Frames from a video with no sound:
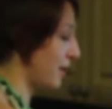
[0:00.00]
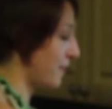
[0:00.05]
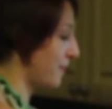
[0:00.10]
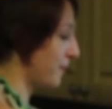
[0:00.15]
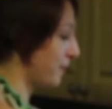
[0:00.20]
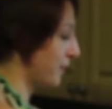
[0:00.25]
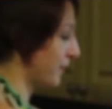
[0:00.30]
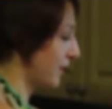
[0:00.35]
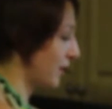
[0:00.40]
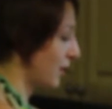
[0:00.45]

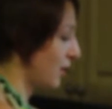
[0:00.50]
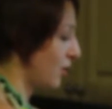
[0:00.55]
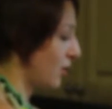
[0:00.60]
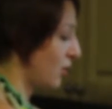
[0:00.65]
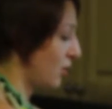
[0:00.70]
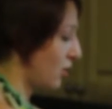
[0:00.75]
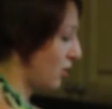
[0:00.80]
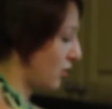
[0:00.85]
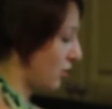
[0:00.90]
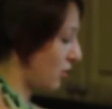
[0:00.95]
them
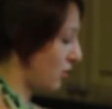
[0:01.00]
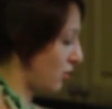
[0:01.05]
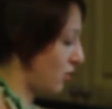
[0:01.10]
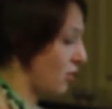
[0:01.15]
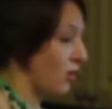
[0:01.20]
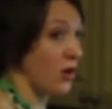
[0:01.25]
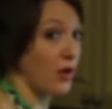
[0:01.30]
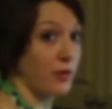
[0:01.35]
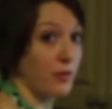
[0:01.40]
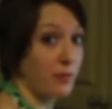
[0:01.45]

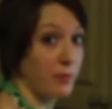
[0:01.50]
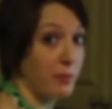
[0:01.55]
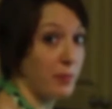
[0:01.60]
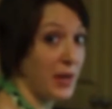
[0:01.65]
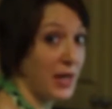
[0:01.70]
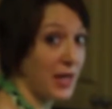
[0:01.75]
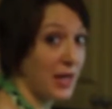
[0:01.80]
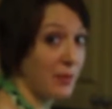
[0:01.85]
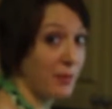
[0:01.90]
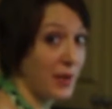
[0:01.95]
on
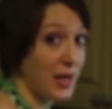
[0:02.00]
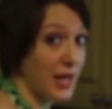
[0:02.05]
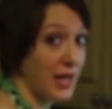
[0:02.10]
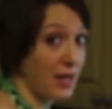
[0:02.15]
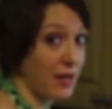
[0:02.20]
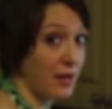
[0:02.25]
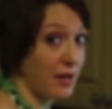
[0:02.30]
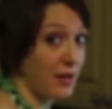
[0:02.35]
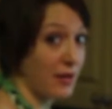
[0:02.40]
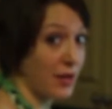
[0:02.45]
medium
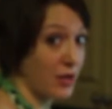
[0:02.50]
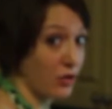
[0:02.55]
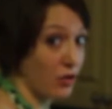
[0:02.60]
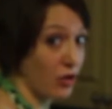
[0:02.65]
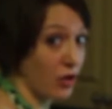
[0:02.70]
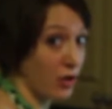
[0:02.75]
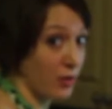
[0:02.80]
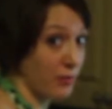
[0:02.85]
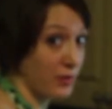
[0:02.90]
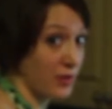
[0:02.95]
heat and then
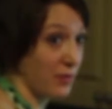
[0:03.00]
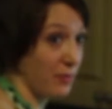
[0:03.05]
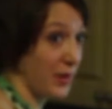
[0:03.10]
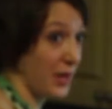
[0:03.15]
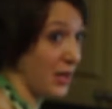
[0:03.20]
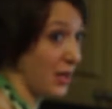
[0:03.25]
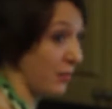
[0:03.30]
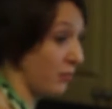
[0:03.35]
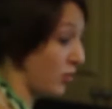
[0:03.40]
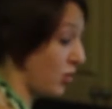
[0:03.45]
turn them to
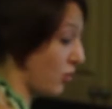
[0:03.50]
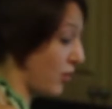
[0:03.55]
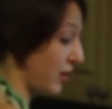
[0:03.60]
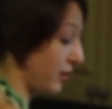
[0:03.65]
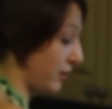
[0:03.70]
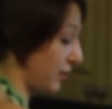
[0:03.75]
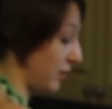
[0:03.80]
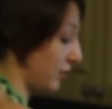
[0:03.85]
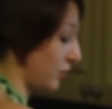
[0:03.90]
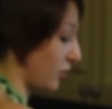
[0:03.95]
medium low
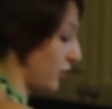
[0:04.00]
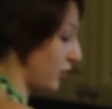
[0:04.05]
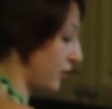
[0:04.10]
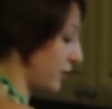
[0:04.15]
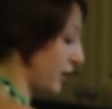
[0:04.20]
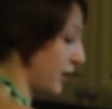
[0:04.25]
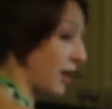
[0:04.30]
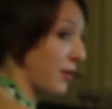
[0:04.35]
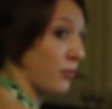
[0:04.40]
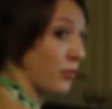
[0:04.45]
as they start
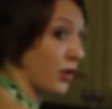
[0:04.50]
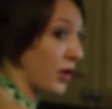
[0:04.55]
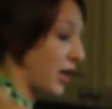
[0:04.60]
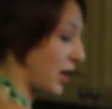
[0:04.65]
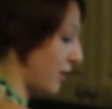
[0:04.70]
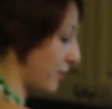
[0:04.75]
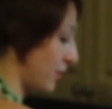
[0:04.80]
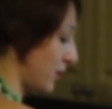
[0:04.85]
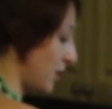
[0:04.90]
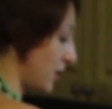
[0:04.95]
to get more
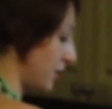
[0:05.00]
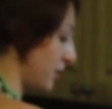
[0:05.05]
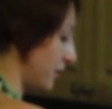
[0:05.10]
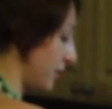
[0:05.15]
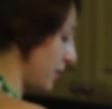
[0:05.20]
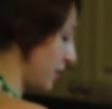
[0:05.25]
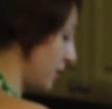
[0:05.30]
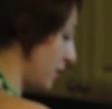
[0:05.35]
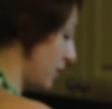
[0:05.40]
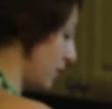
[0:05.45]

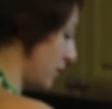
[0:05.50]
caramelized.